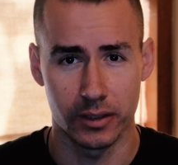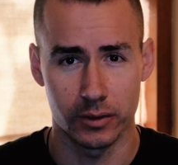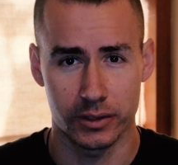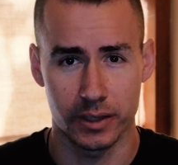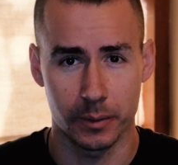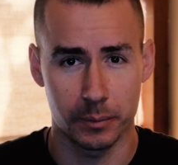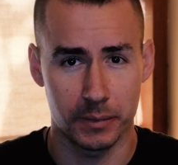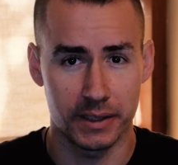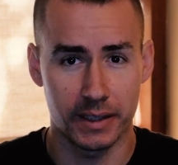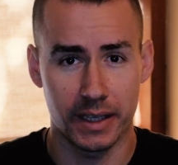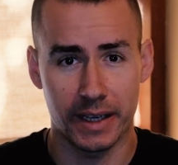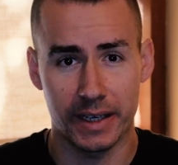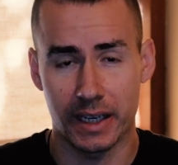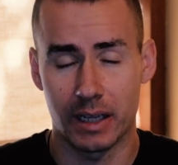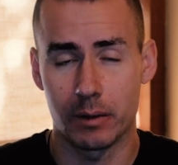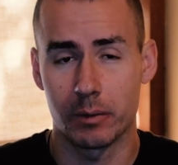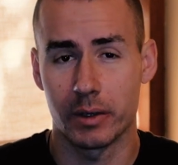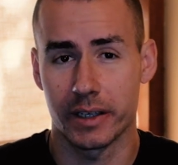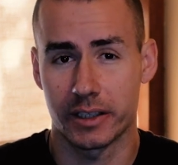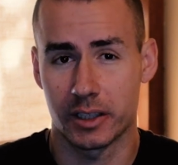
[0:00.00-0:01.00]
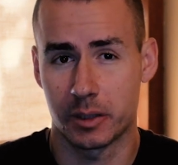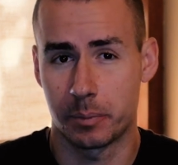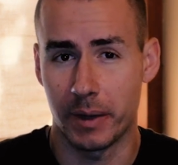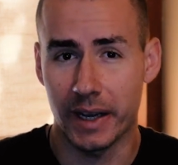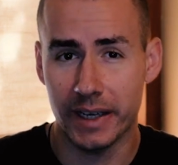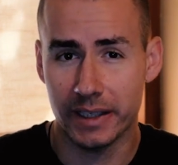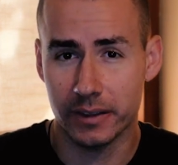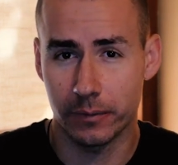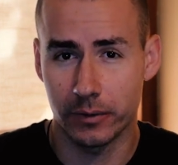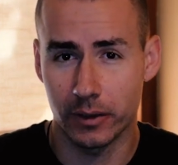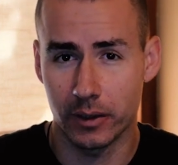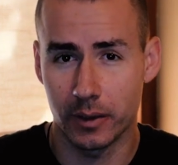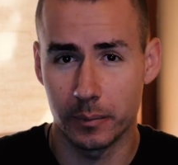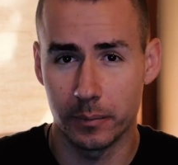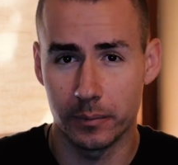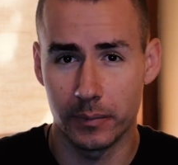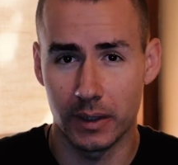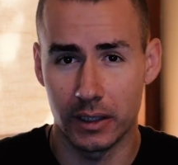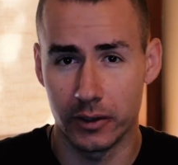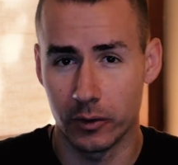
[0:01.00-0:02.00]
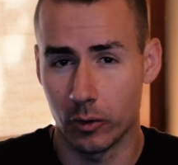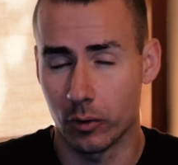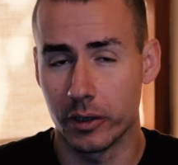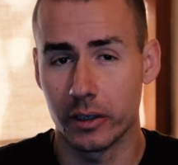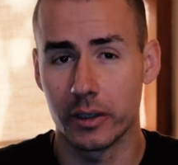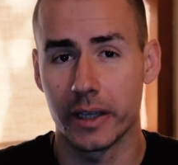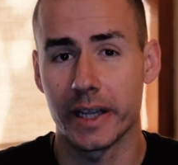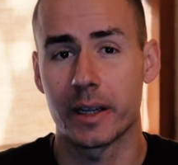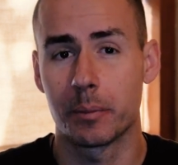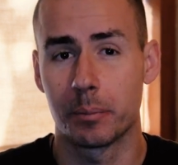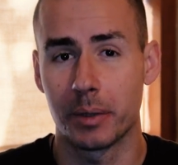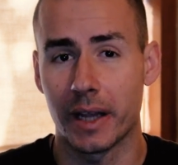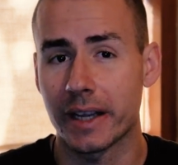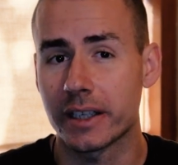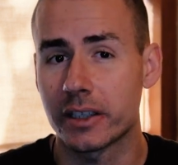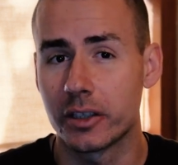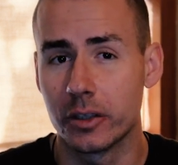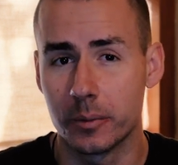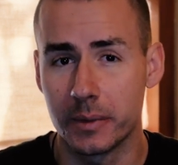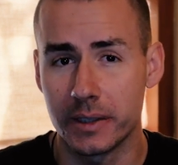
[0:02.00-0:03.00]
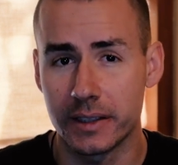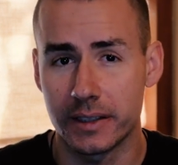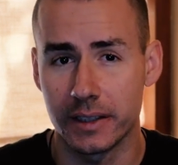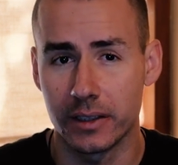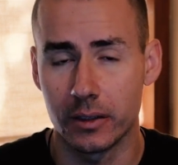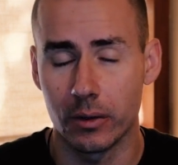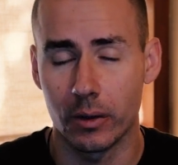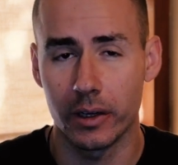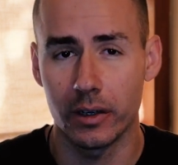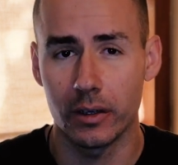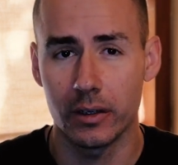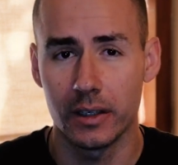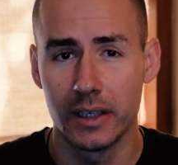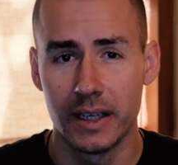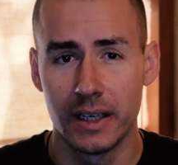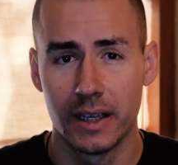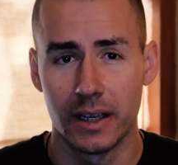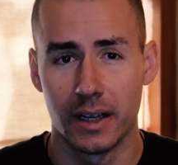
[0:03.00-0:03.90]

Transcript: something like I would expect from an oil like a black cumin seed oil.